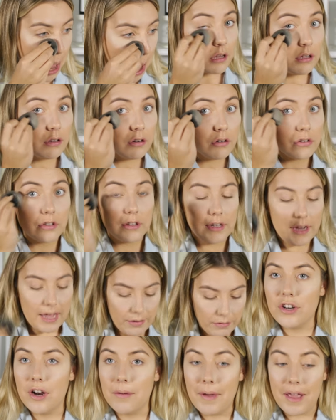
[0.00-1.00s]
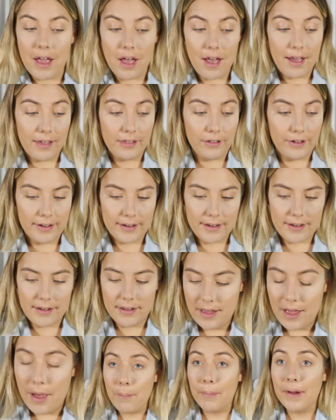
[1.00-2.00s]
Usually I start my eye look
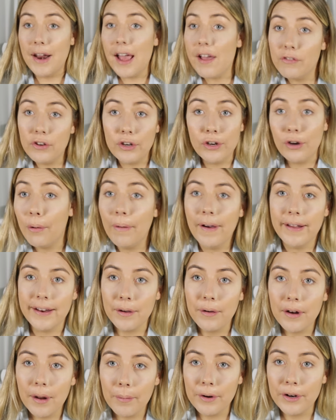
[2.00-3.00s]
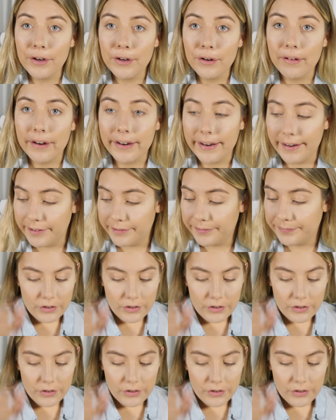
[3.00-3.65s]
and I have no idea what I'm gonna do right now.